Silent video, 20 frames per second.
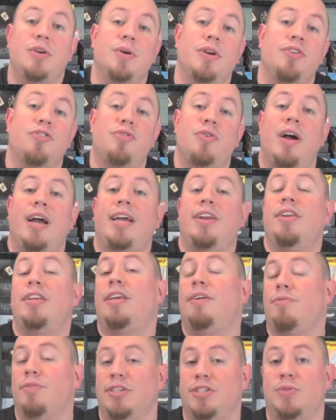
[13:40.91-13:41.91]
you can try
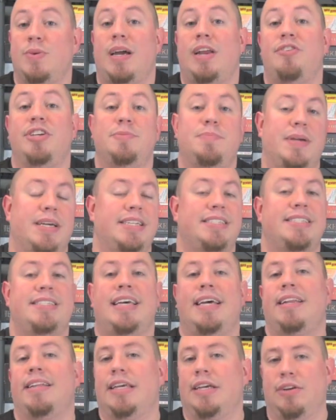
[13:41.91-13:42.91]
different strategies, be it
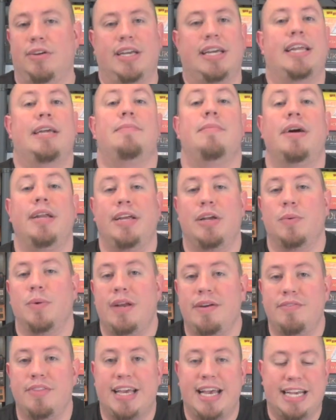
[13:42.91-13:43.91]
settling or getting money or
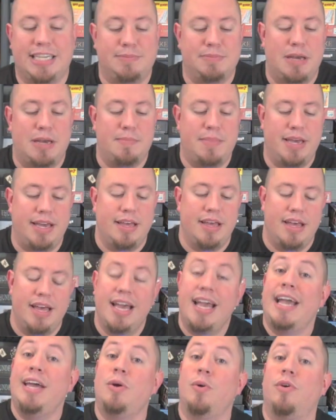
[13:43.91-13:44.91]
whatever the case may be,
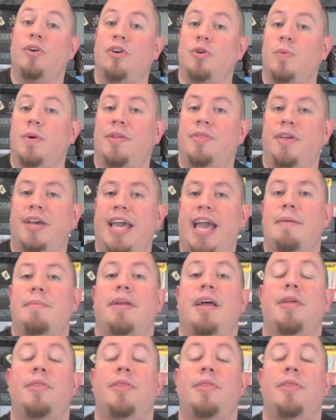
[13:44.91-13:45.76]
in order to win the game.